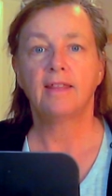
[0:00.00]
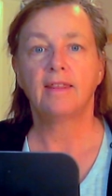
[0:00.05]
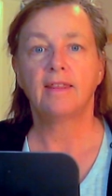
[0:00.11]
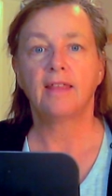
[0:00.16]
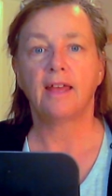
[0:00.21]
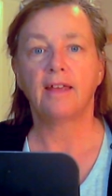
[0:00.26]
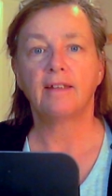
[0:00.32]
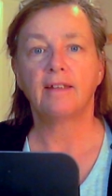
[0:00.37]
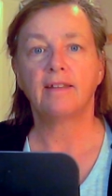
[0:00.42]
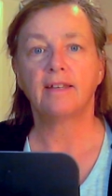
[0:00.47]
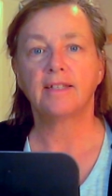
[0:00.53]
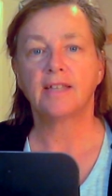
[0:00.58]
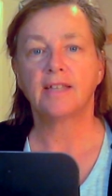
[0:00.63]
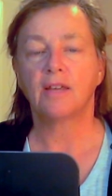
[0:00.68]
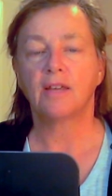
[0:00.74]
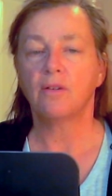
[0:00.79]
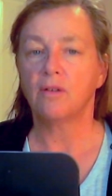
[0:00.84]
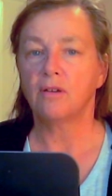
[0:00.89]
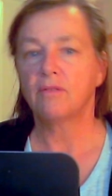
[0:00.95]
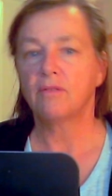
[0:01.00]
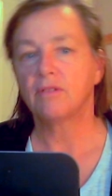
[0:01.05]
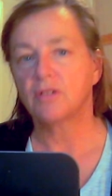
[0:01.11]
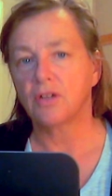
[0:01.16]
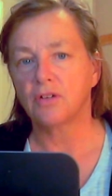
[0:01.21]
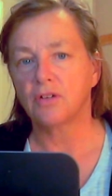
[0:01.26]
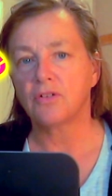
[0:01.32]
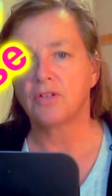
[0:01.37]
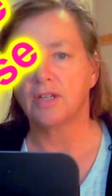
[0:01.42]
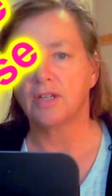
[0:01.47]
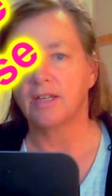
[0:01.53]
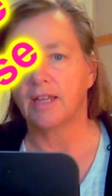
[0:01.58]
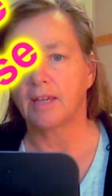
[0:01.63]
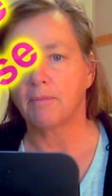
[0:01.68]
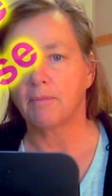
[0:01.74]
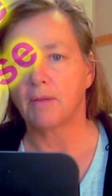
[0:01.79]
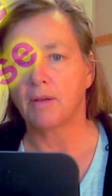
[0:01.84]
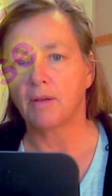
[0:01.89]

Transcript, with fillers: that they say, oh, the judge didn't like my